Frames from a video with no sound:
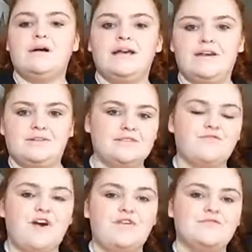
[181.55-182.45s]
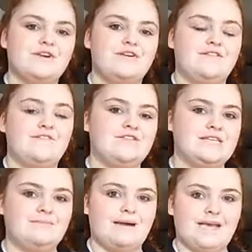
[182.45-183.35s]
playing on his phone, so if you
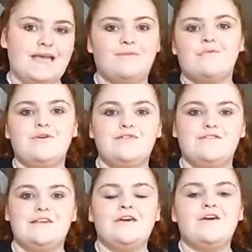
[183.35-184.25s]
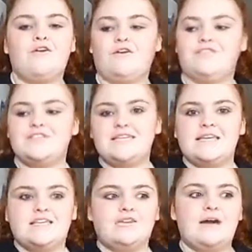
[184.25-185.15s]
see my camera moving or if you
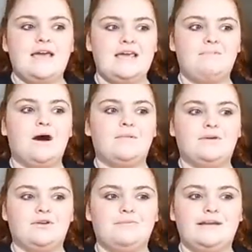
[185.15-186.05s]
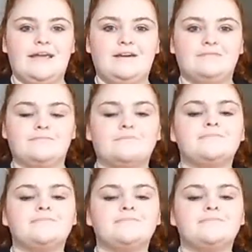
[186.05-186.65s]
see a little head bobbling up and down,